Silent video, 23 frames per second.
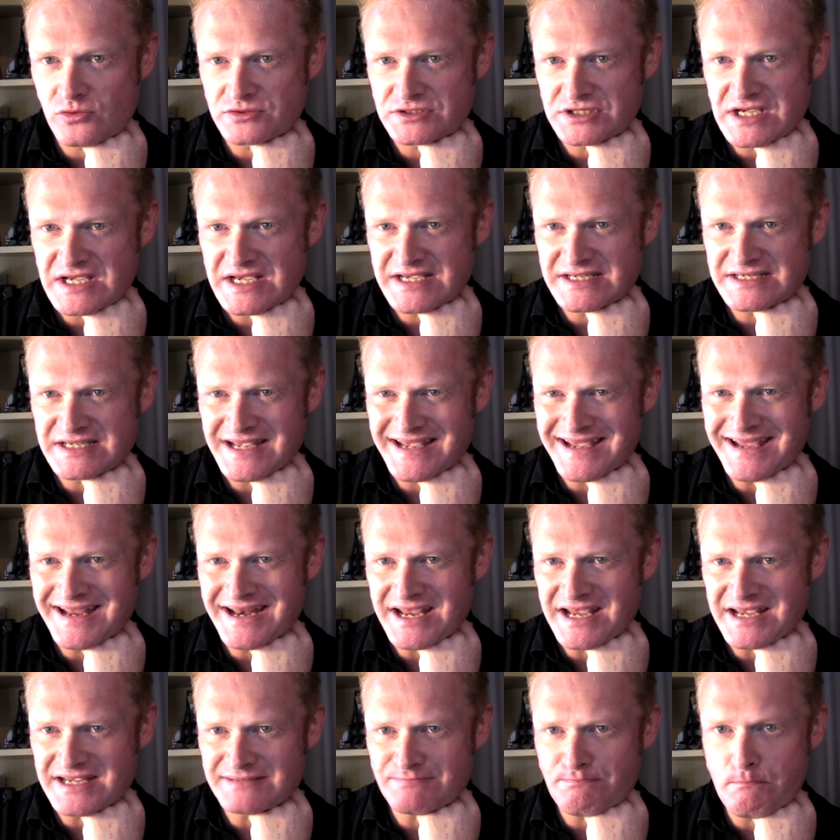course is
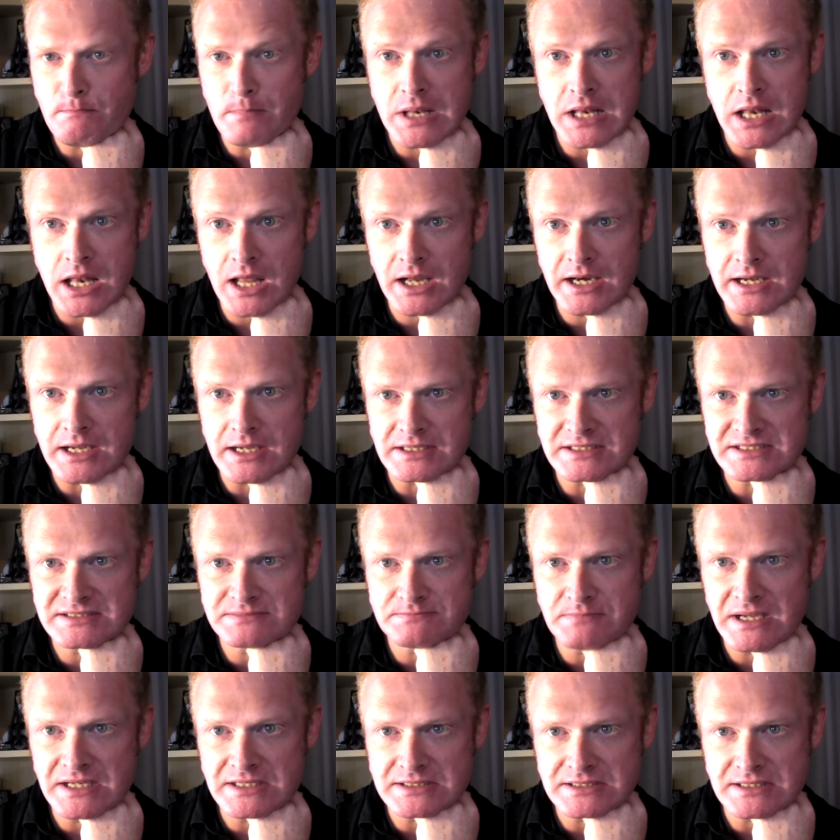it is bloody
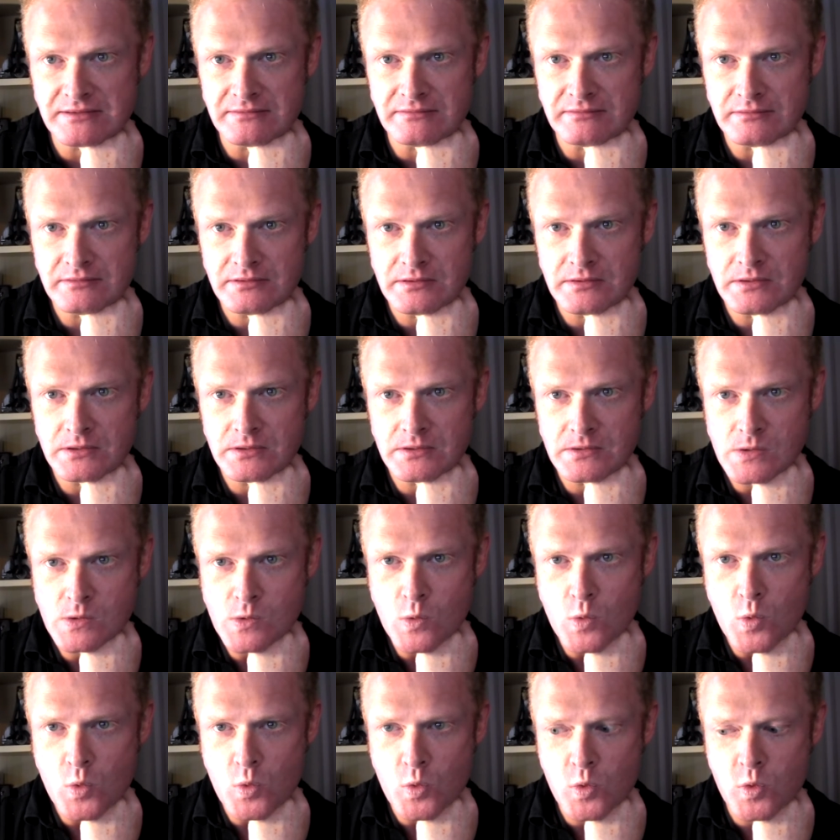expensive.
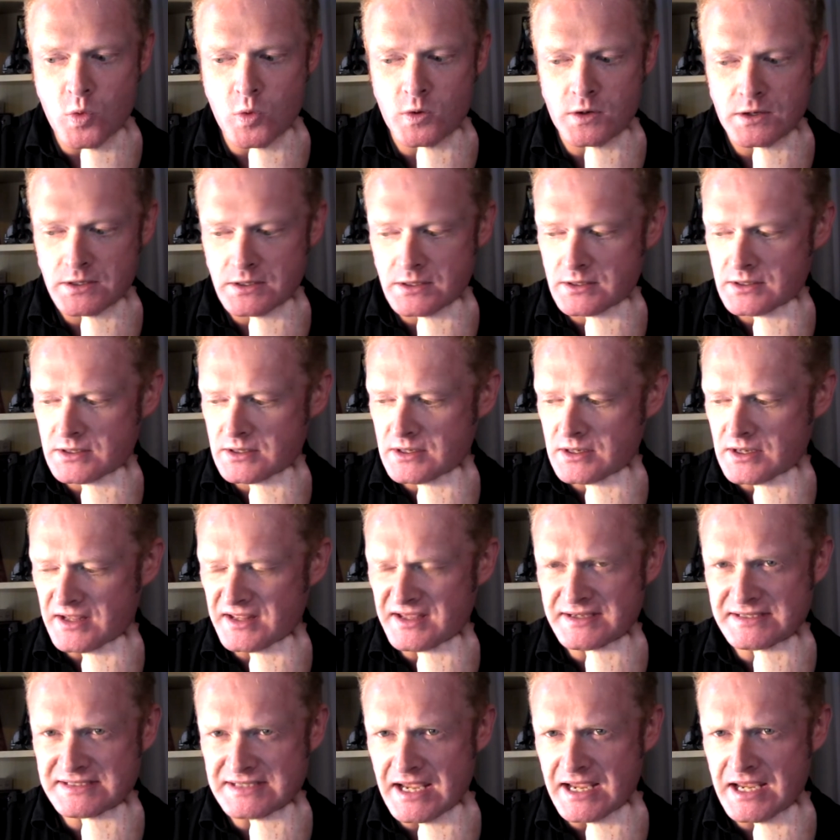
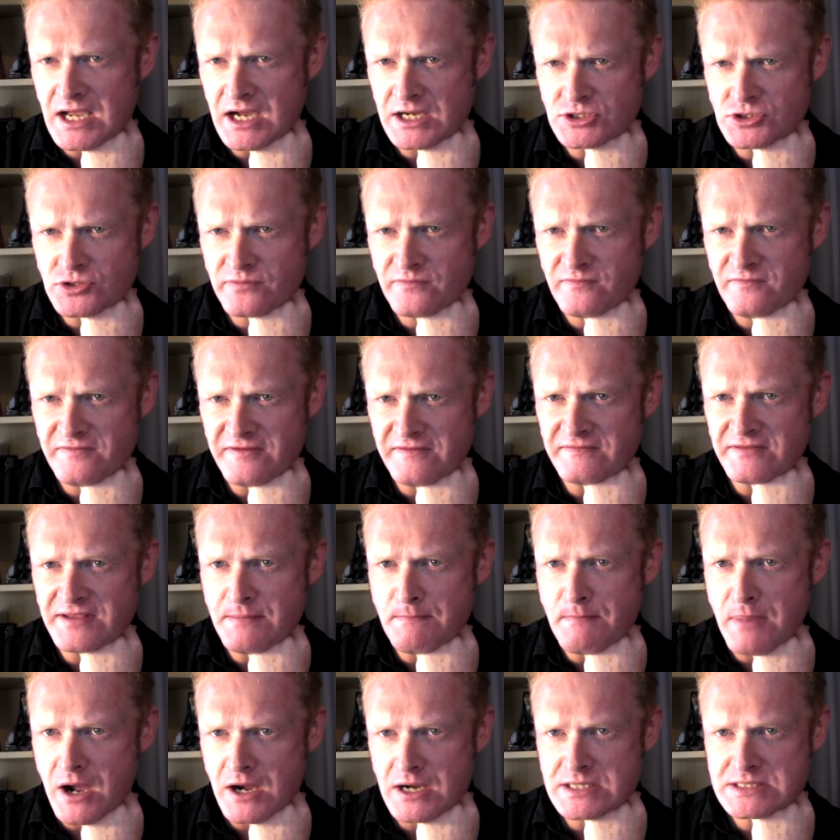I think it's
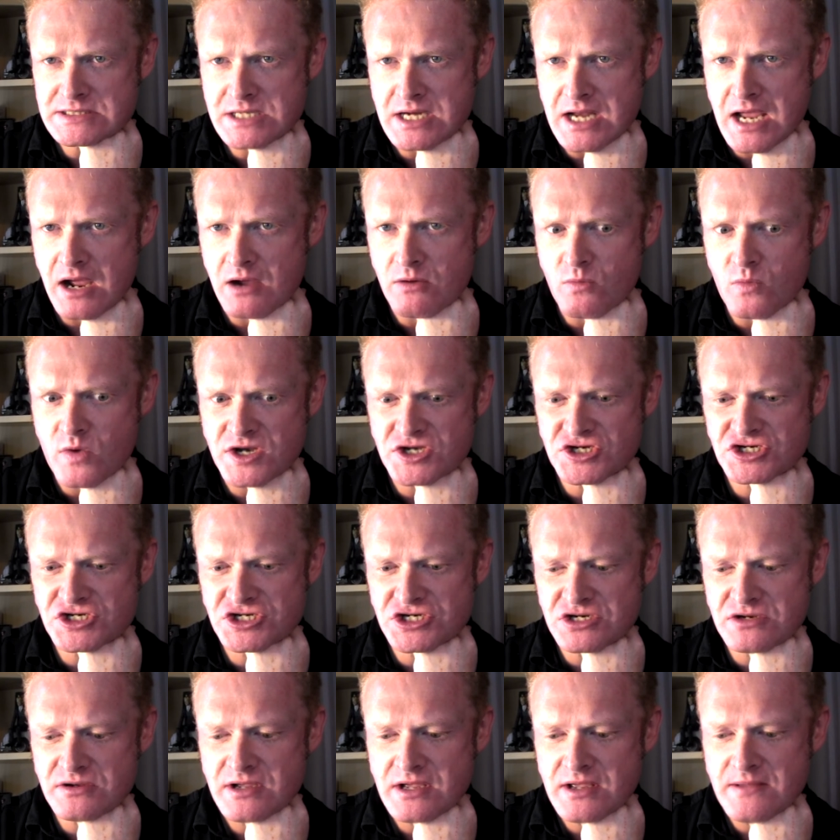$850 now,
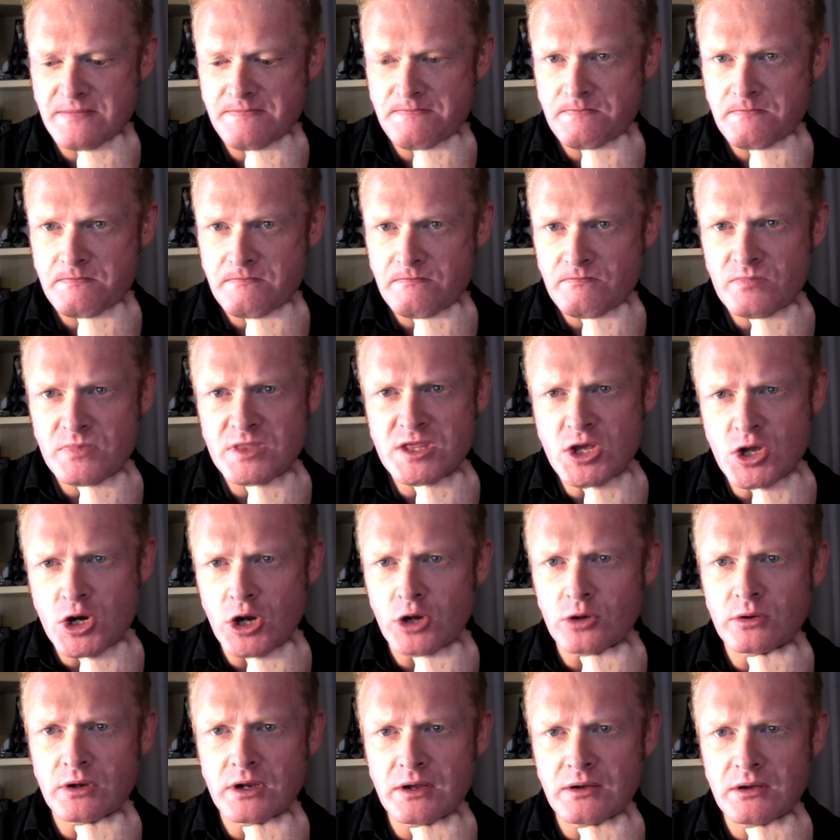which, you
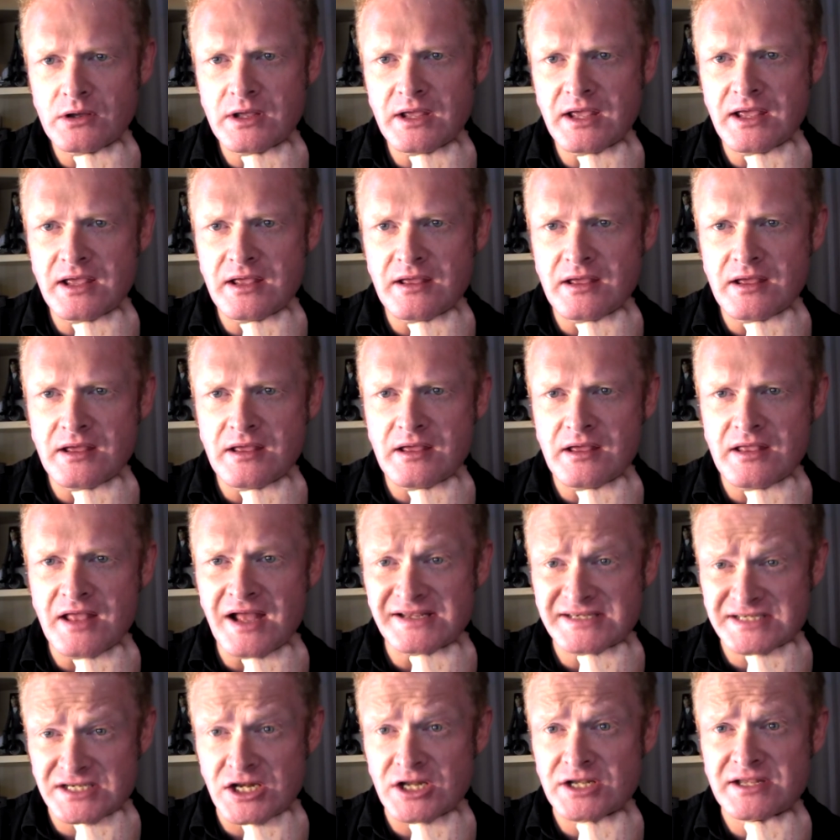know,
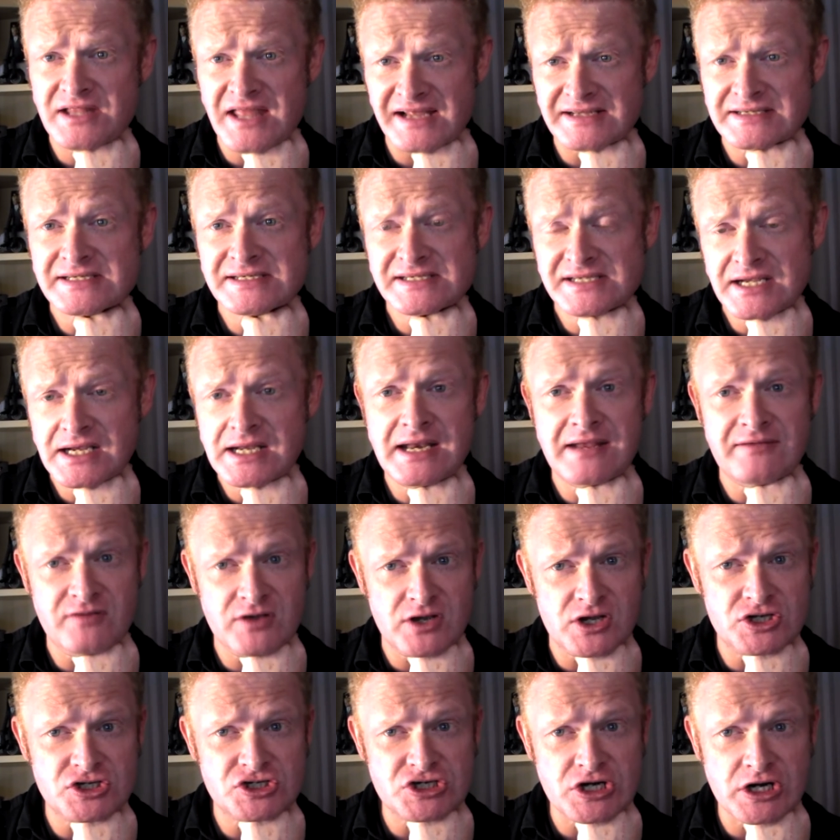that's a
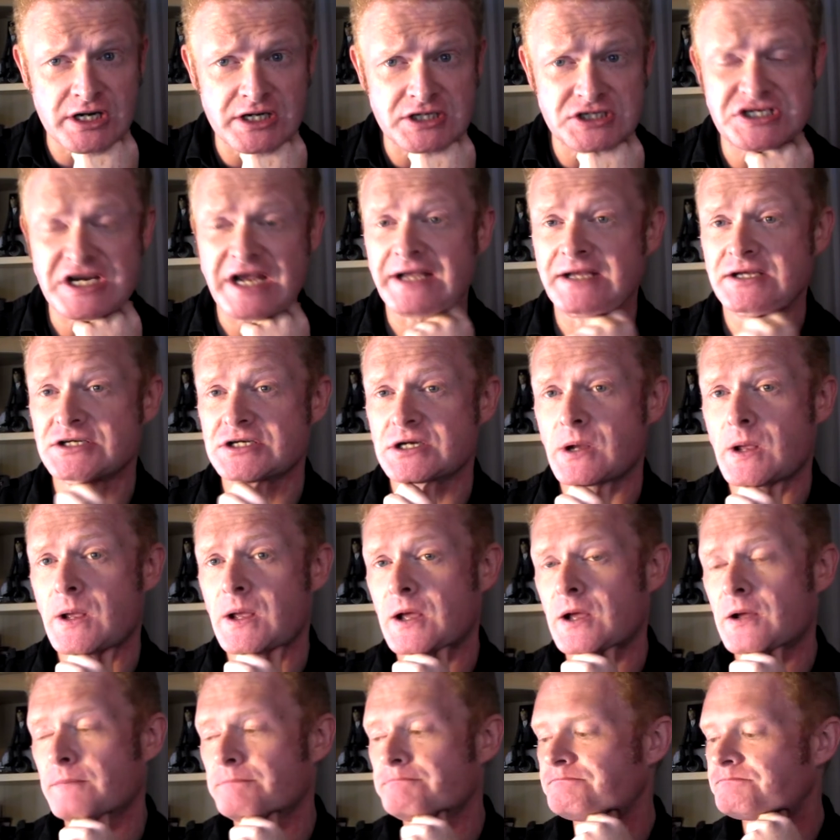significant chunk of change.
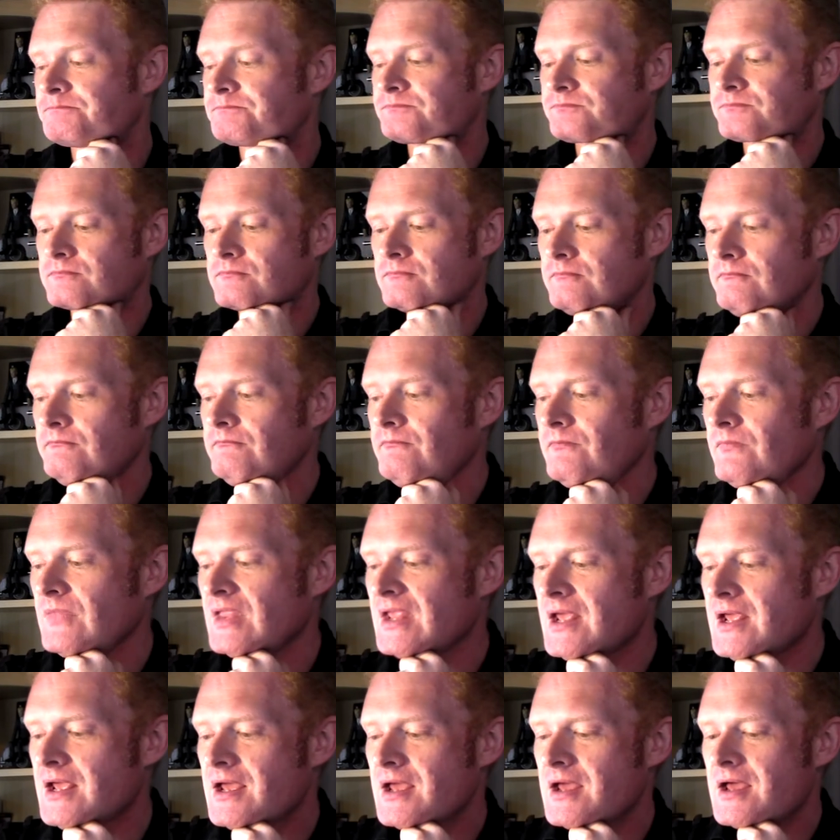
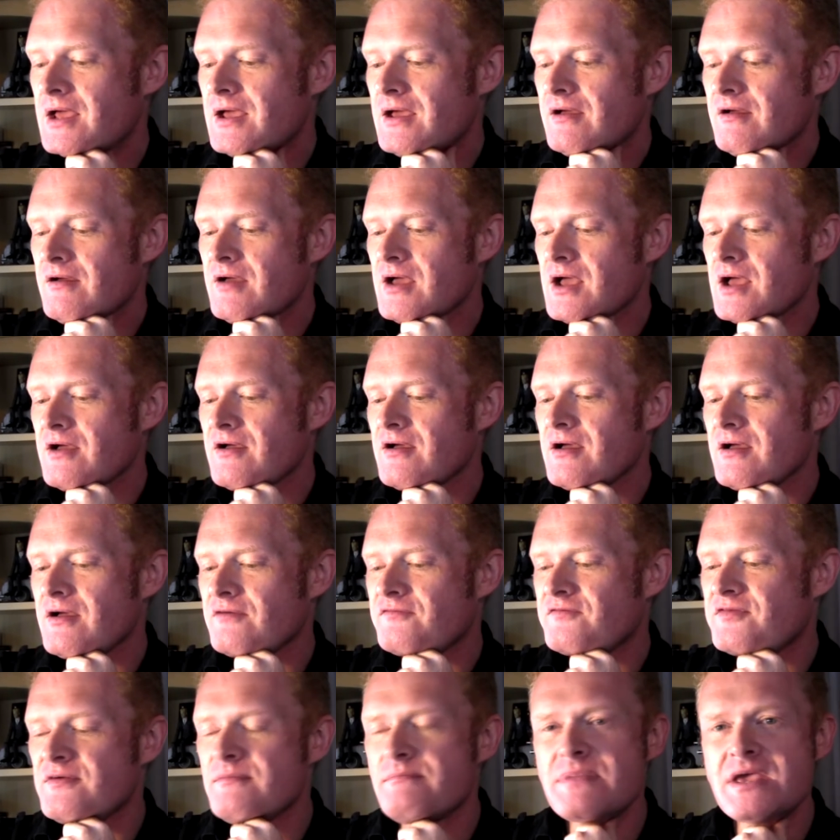
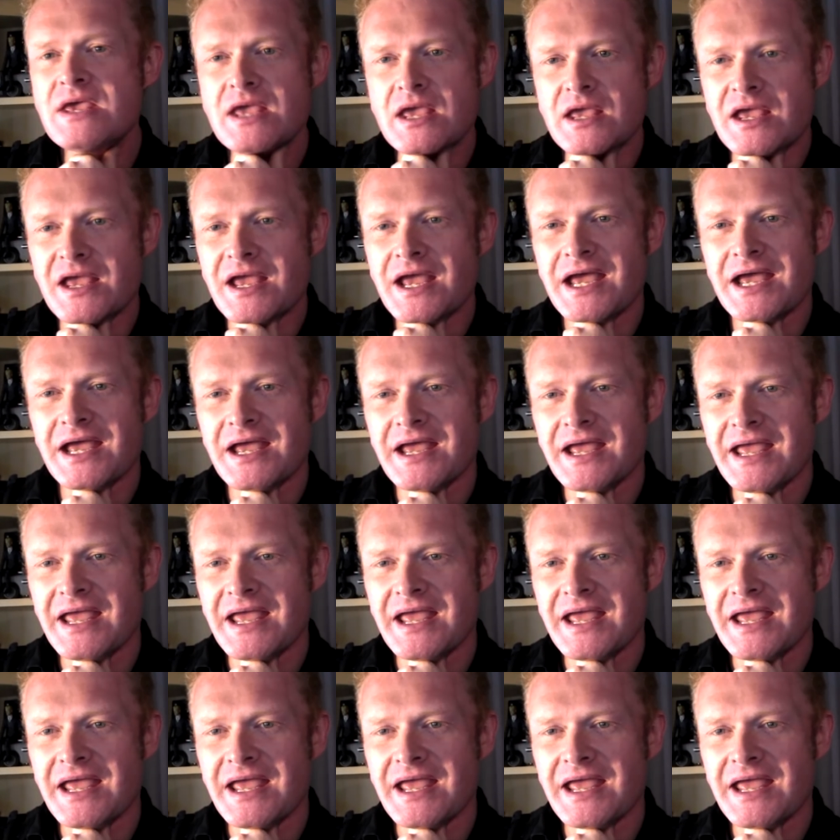For me,